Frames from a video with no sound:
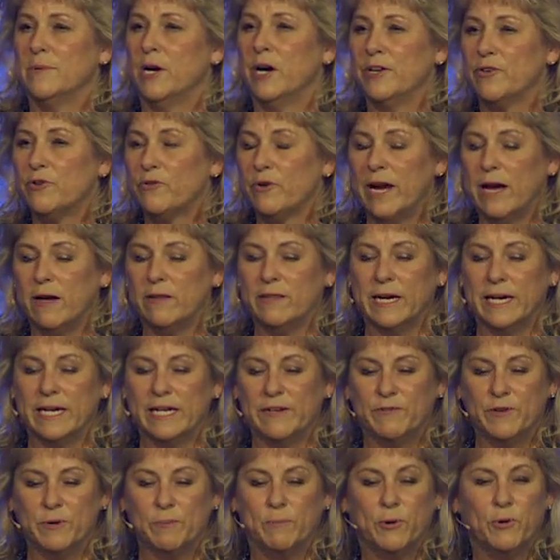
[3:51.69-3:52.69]
on your outline,
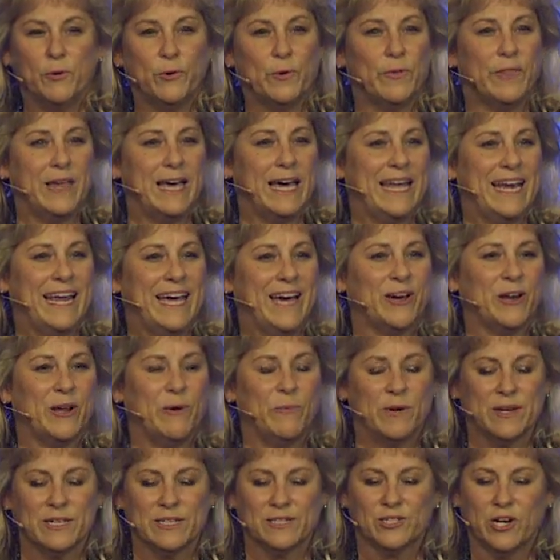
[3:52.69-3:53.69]
if you pull that out, I
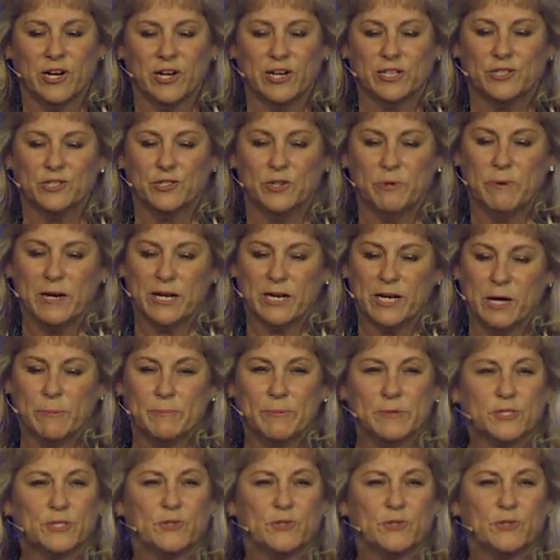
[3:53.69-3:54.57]
want to talk to you about a couple of